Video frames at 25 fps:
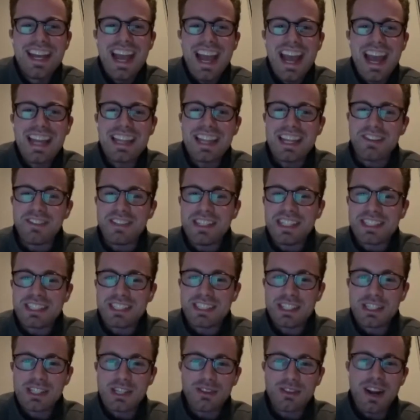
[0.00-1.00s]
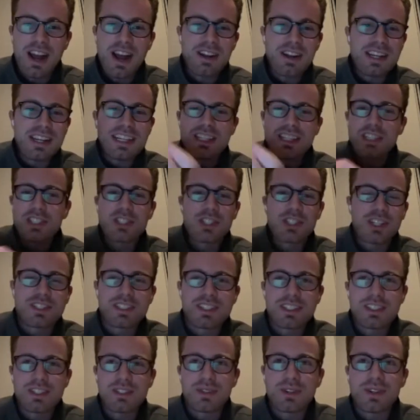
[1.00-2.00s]
And then we just look around and he just shuts
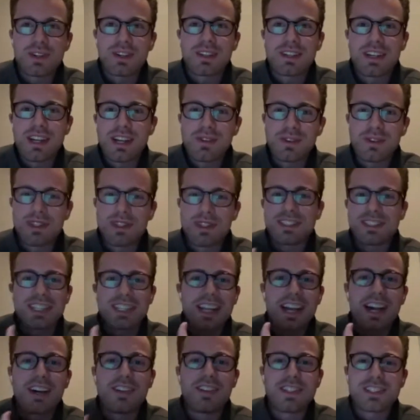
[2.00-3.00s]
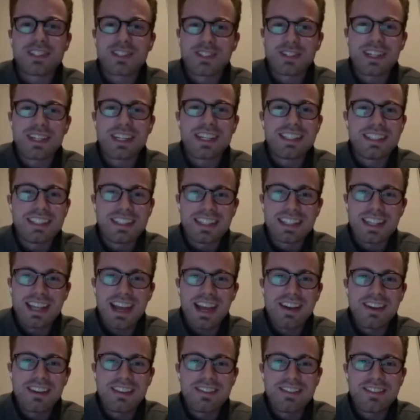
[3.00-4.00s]
the door and we're just like on the street, like
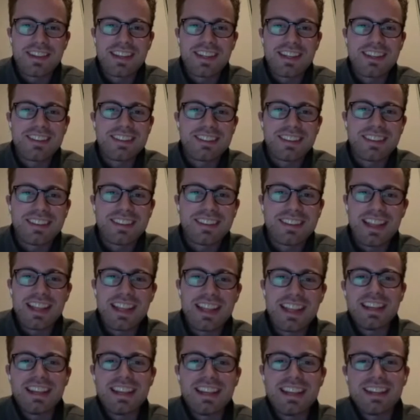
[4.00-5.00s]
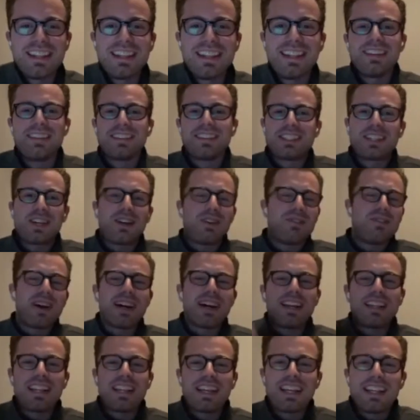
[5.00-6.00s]
out of the venue. And then so
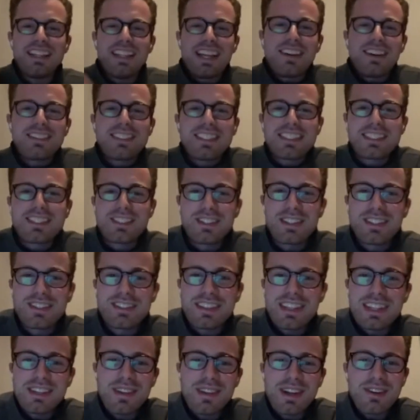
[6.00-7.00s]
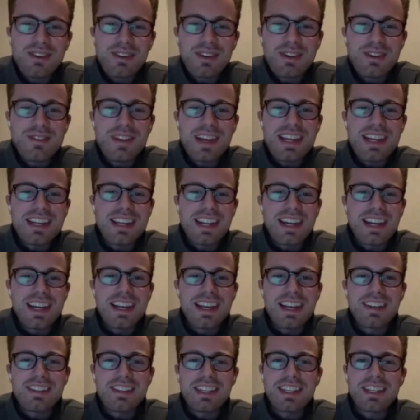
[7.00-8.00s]
that was a story of like my roommate and I,
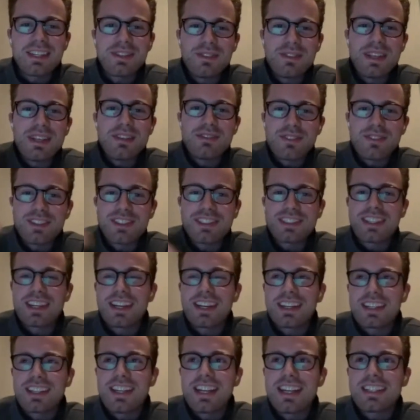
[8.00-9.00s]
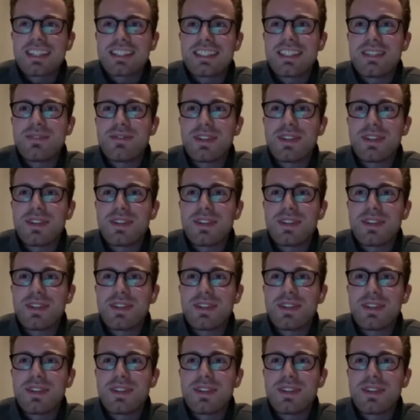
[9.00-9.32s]
how like we first got connected.